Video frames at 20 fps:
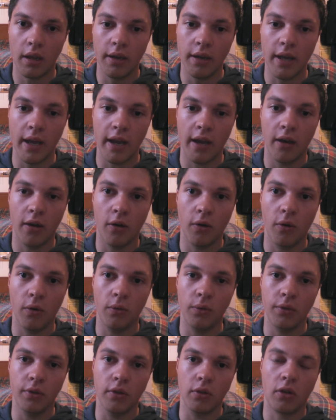
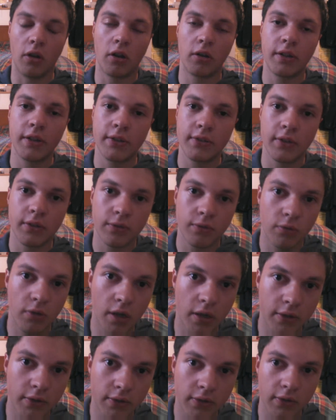Now, the long distance
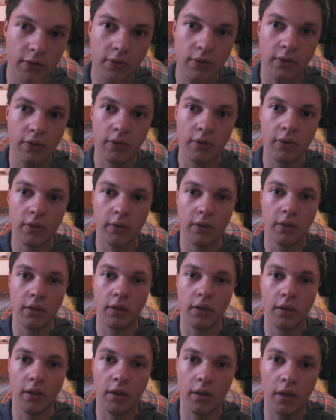runs,
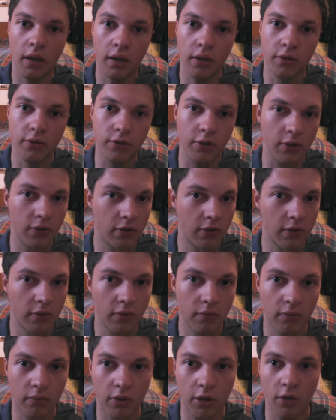just
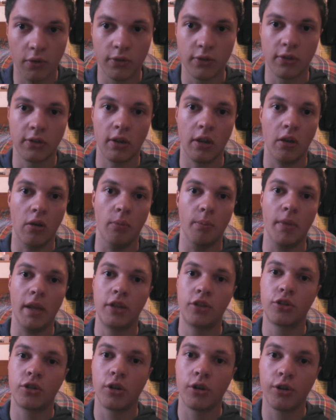go slow.
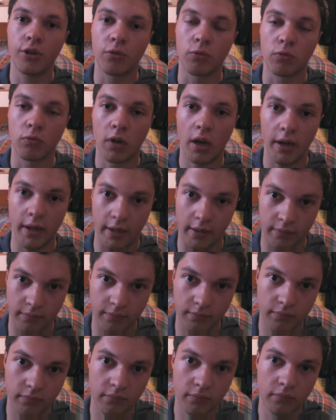Make sure you're running.
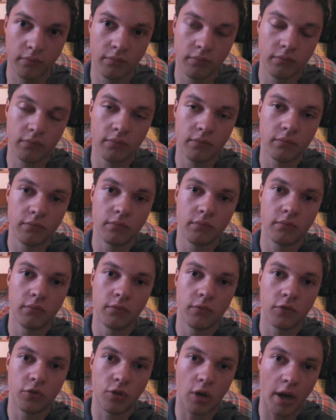
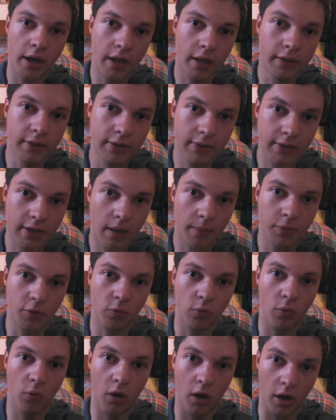Try not to stop
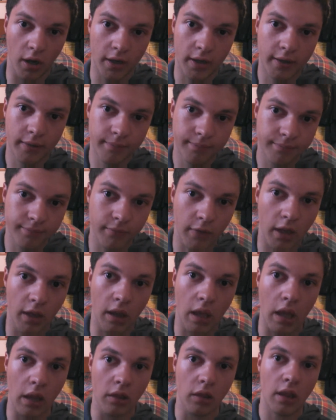to walk,
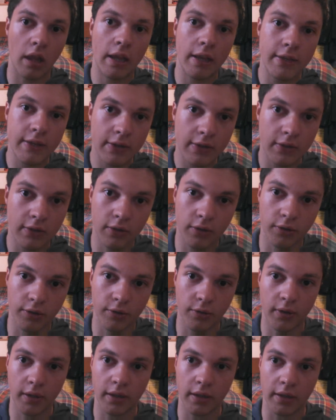unless you're
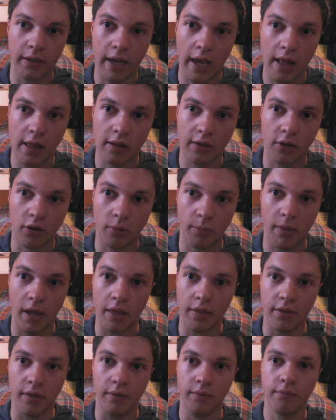doing the Gallagher
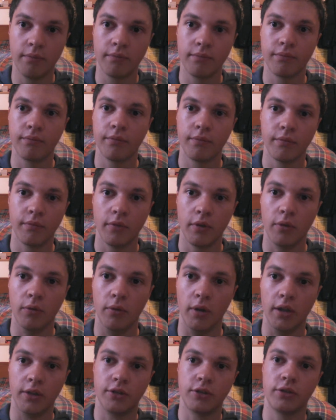method,
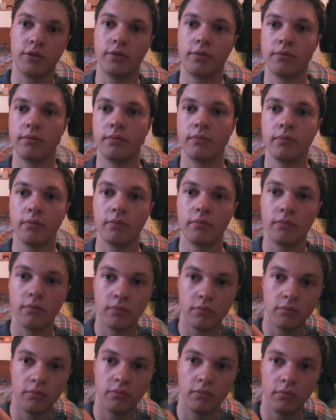which
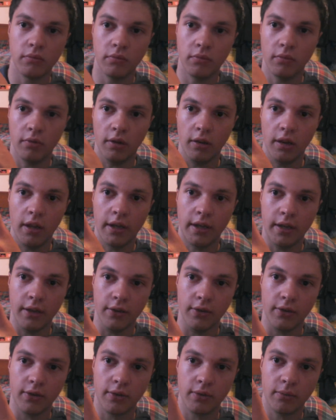the link
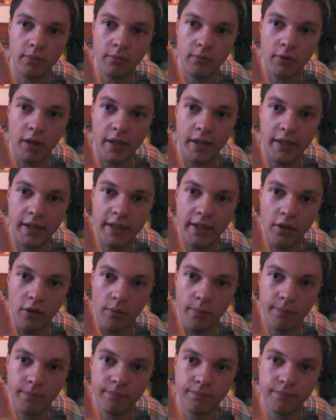is right here.